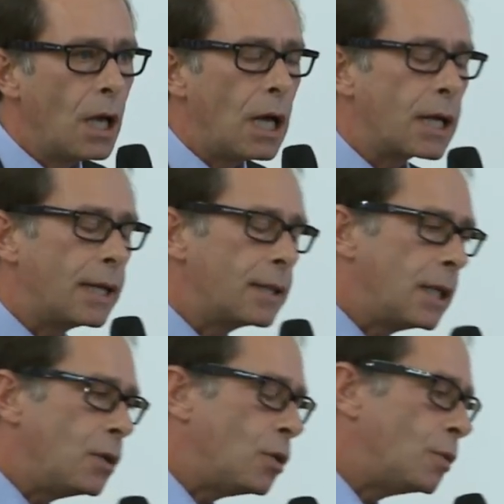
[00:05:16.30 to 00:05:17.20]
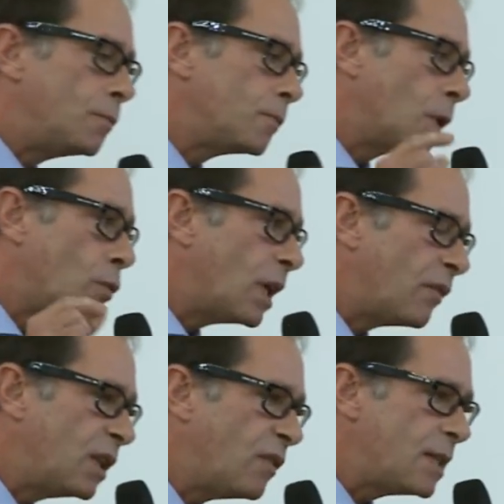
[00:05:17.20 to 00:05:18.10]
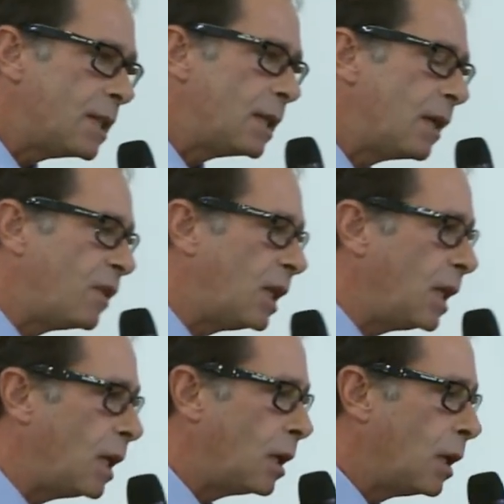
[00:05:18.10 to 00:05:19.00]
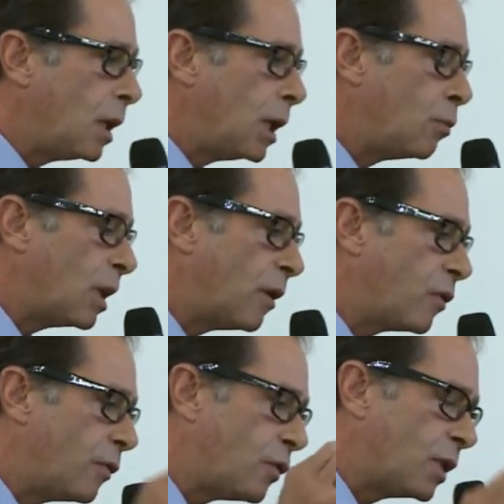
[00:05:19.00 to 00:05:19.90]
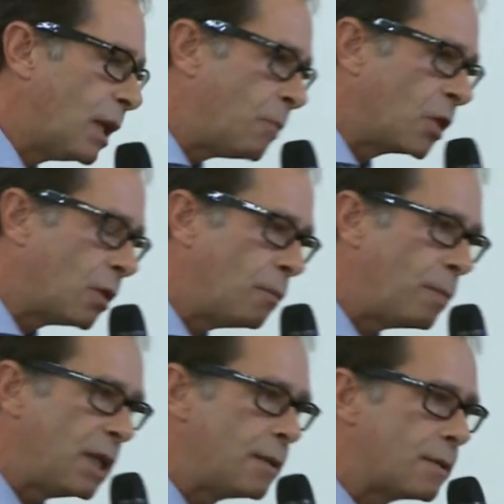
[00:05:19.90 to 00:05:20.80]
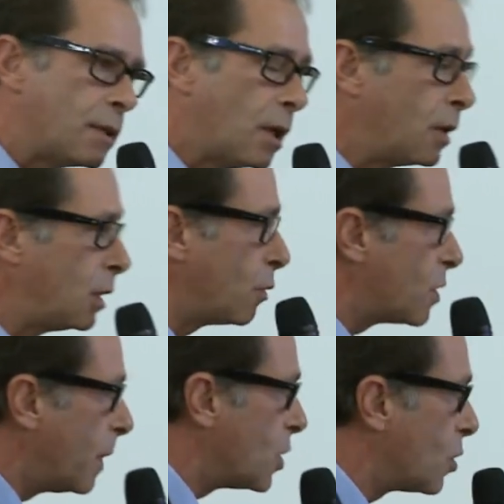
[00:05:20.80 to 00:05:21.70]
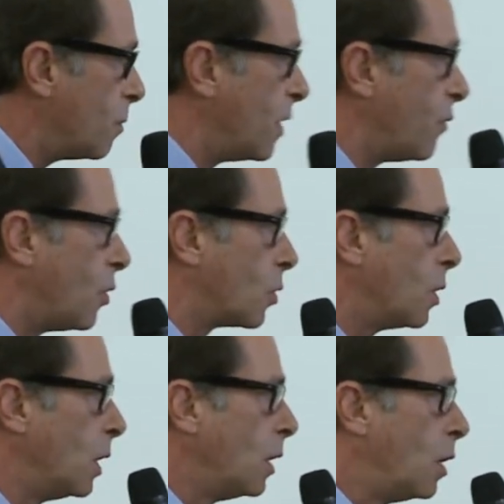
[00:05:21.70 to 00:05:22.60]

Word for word: I can tell you, we have invested heavily in one of the fundamental pieces, and it was mentioned before,